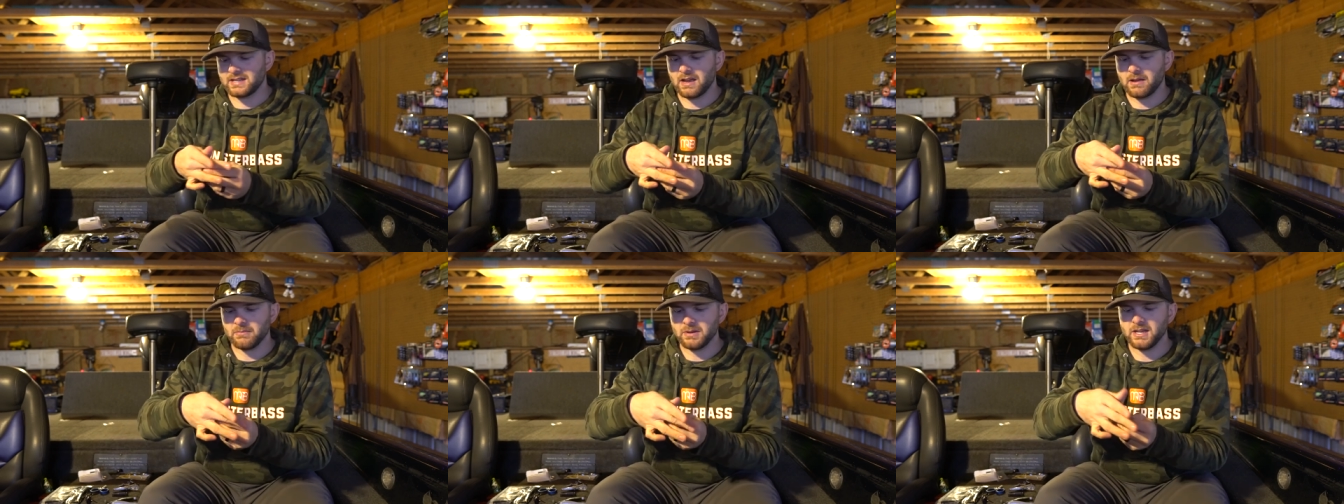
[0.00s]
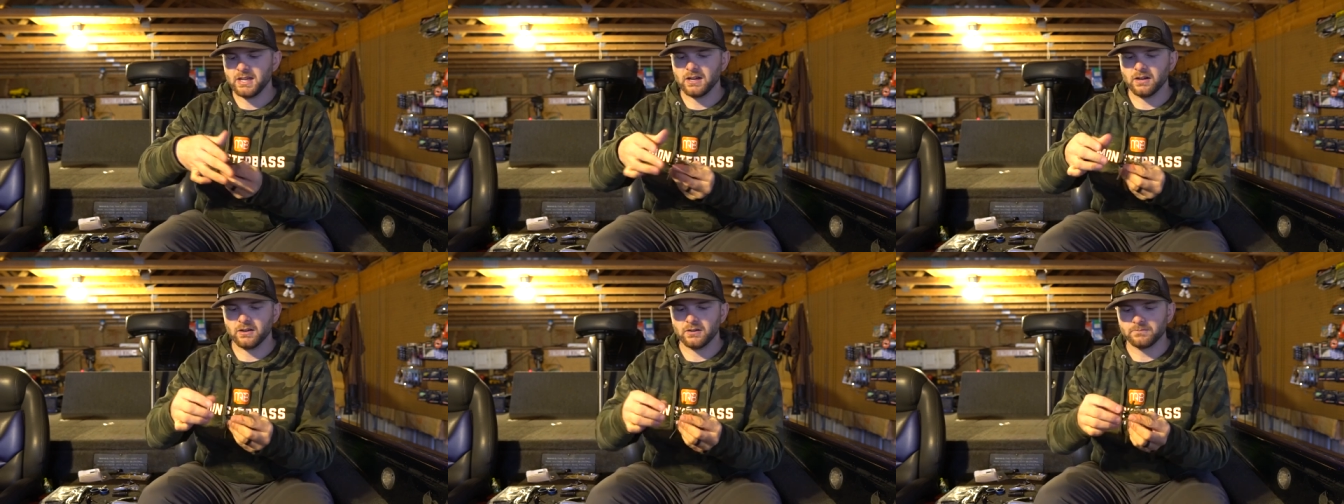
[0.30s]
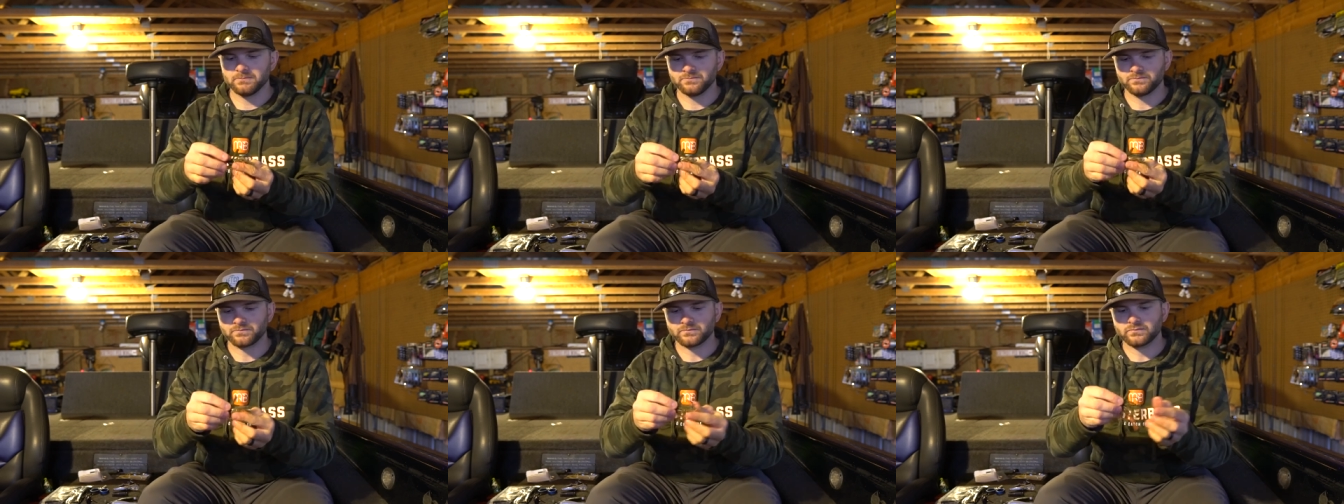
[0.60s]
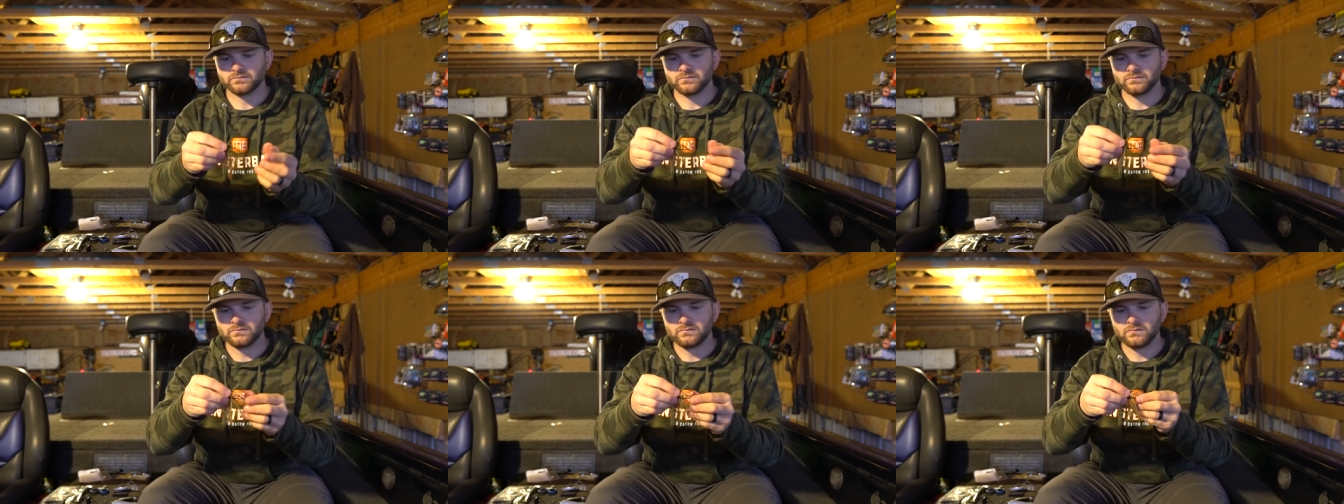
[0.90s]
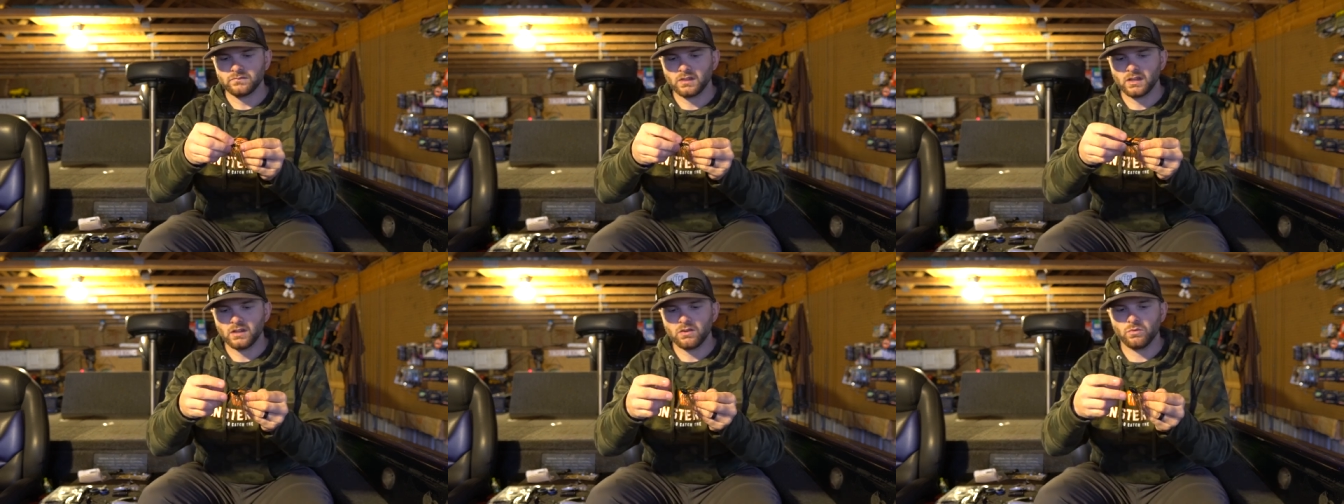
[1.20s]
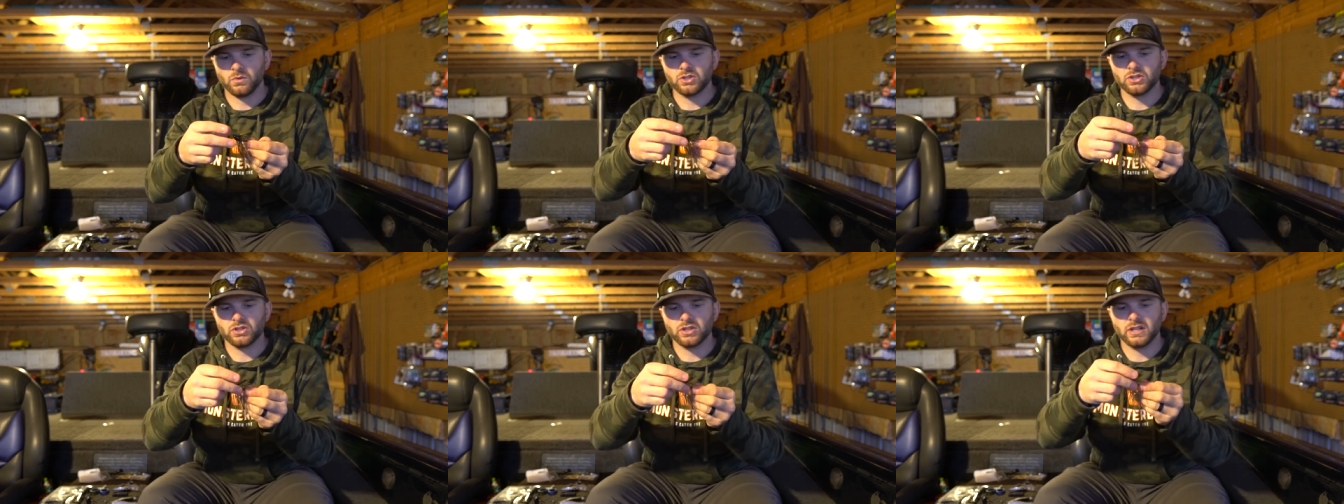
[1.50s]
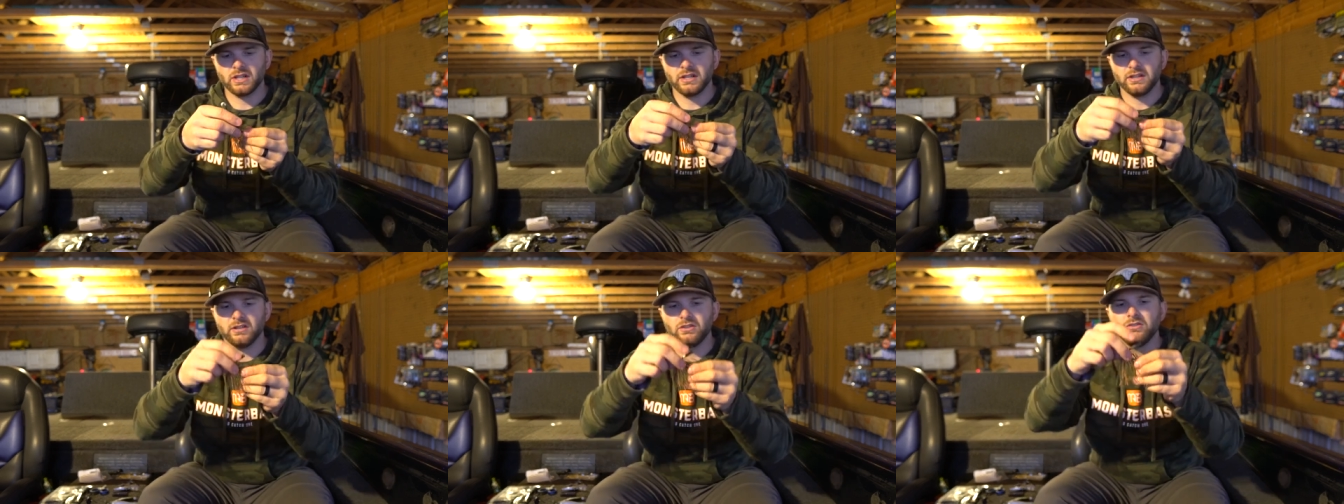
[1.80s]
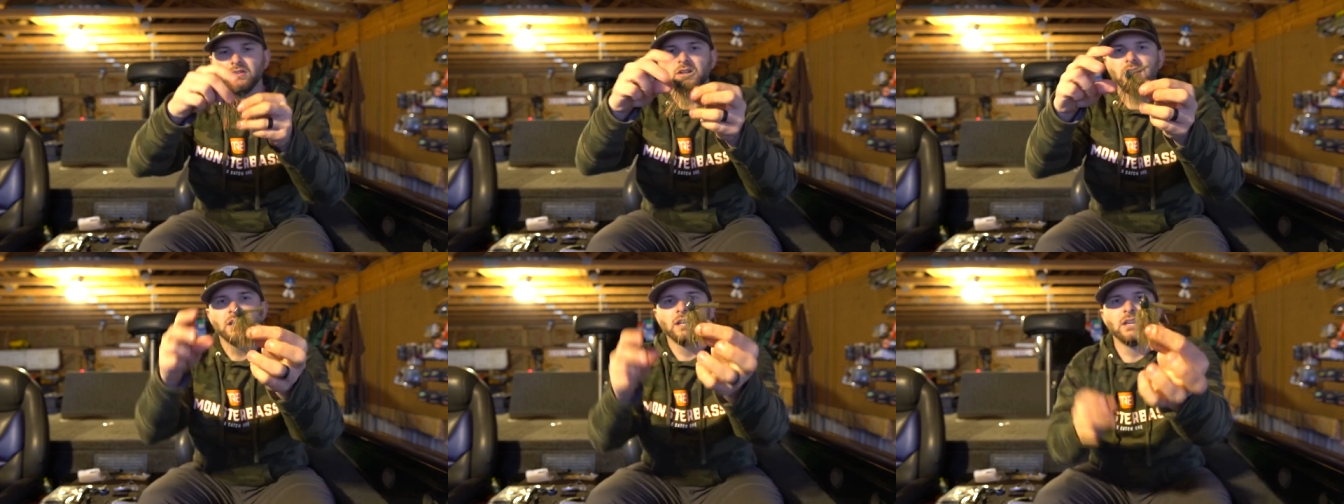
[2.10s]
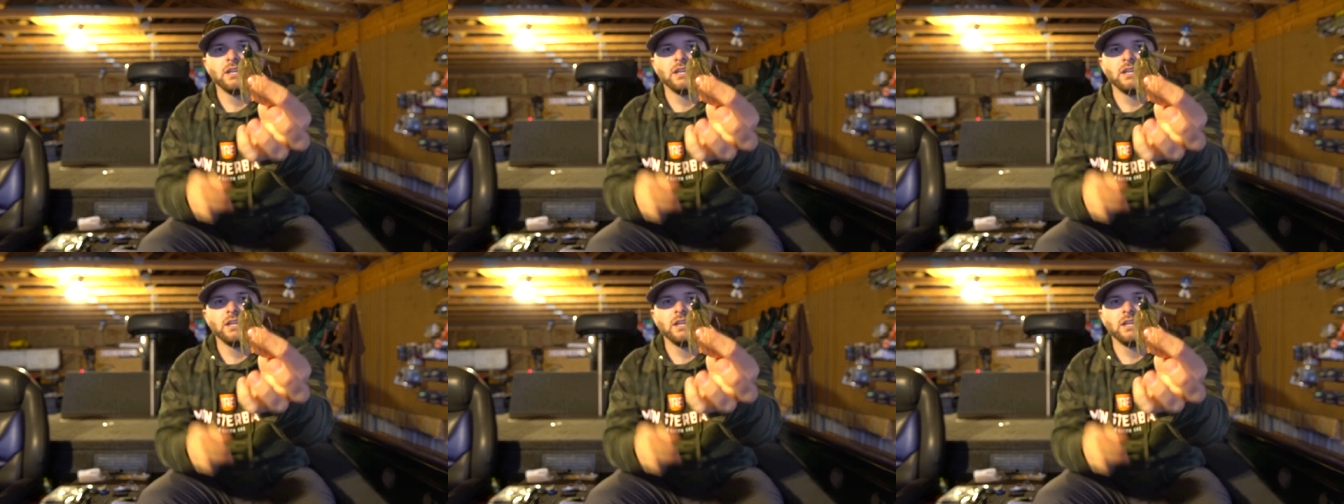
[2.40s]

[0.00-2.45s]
time of year. What you're going to do